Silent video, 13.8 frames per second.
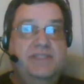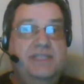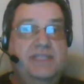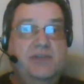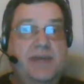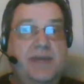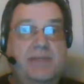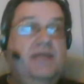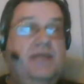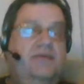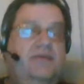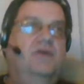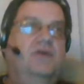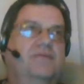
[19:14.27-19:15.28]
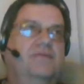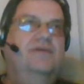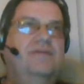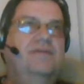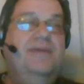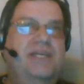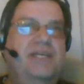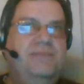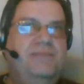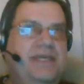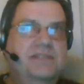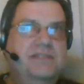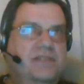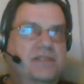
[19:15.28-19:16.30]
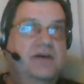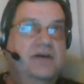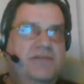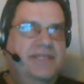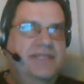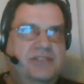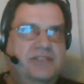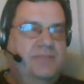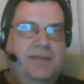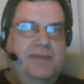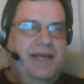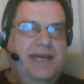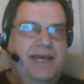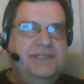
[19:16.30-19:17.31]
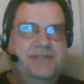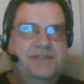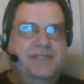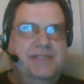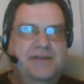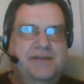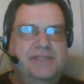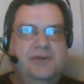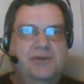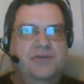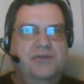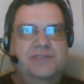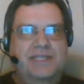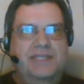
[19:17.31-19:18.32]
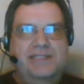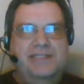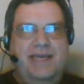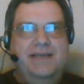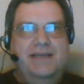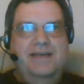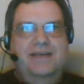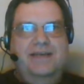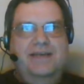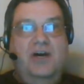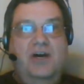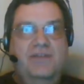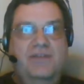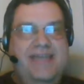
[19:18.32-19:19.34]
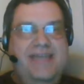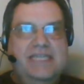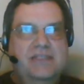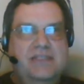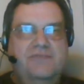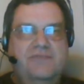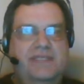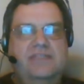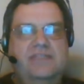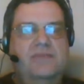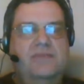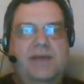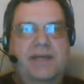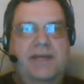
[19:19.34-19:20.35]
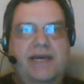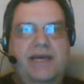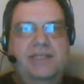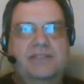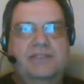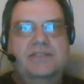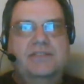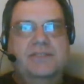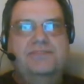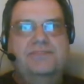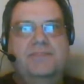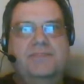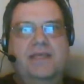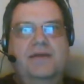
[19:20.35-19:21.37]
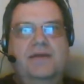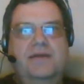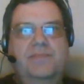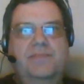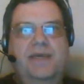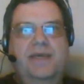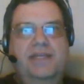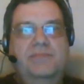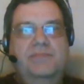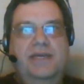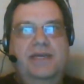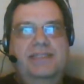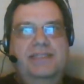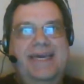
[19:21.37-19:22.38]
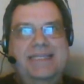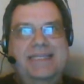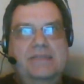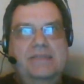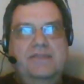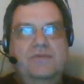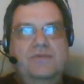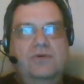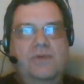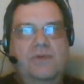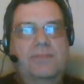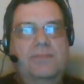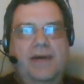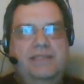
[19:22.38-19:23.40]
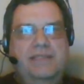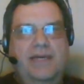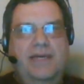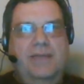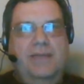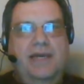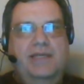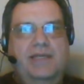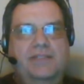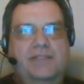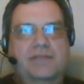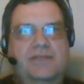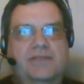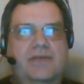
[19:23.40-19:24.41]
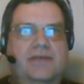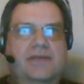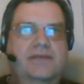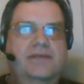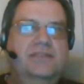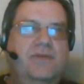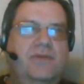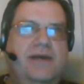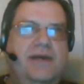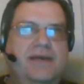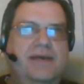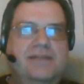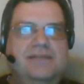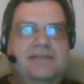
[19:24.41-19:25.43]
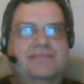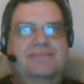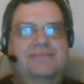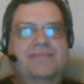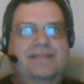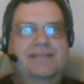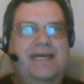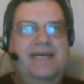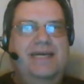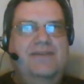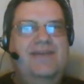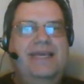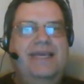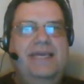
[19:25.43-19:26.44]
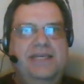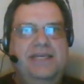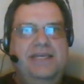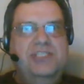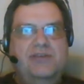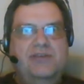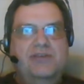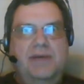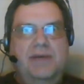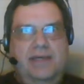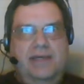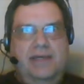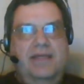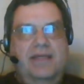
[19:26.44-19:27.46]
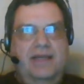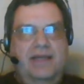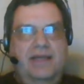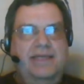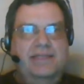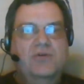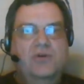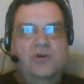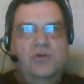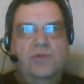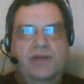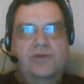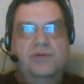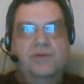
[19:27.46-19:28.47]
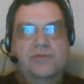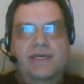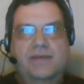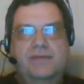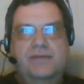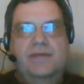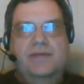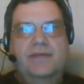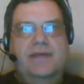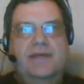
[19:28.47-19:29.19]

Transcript: for desktop app. Well, P H P isn't designed for desktop applications, so there's no contest there. Java's excellent for desktop applications. P H P is excellent for web-based applications, despite it's it's had a flaky history, but nonetheless it's got quite good now.